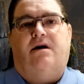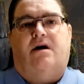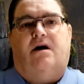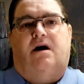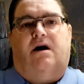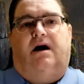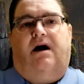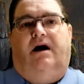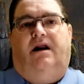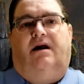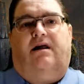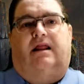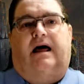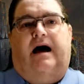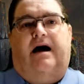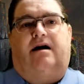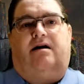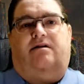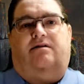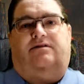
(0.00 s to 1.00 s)
It
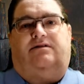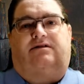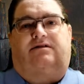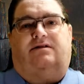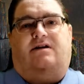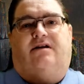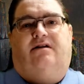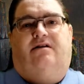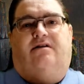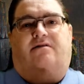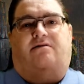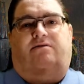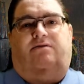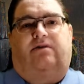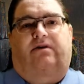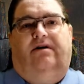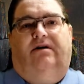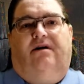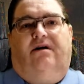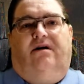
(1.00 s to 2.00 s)
allows, instead of
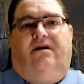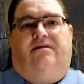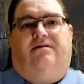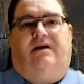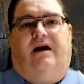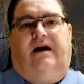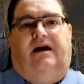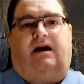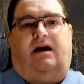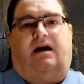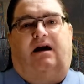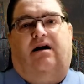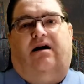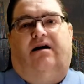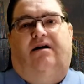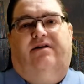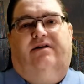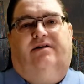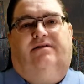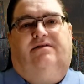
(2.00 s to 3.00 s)
taking
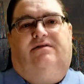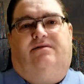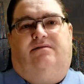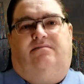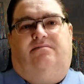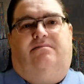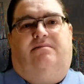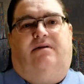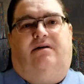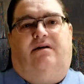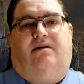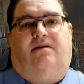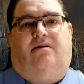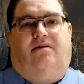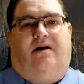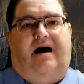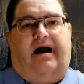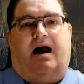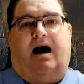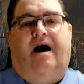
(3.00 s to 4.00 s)
all this, an
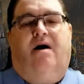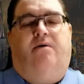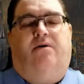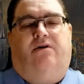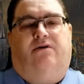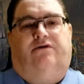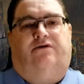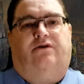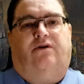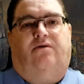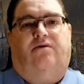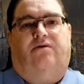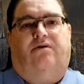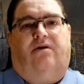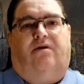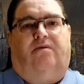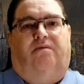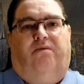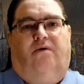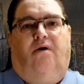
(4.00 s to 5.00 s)
hour or so to
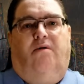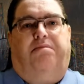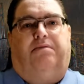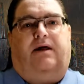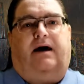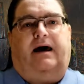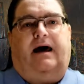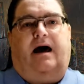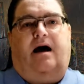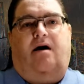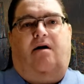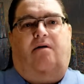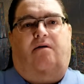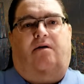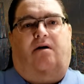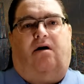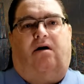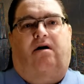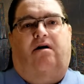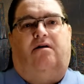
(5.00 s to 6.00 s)
role play out
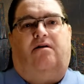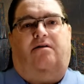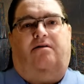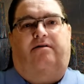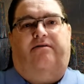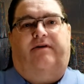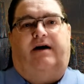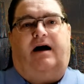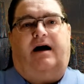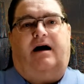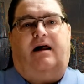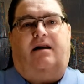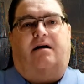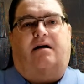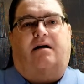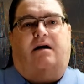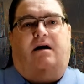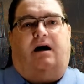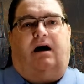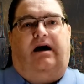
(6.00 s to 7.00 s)
all of that,
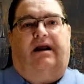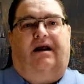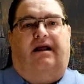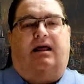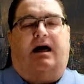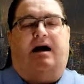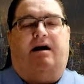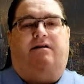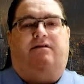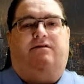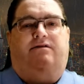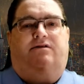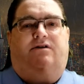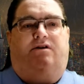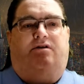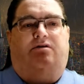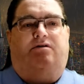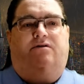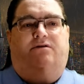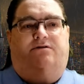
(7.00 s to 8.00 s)
it allows
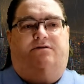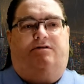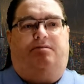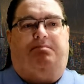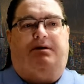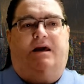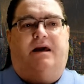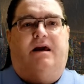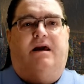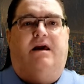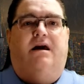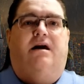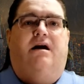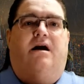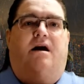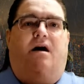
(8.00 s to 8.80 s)
those to be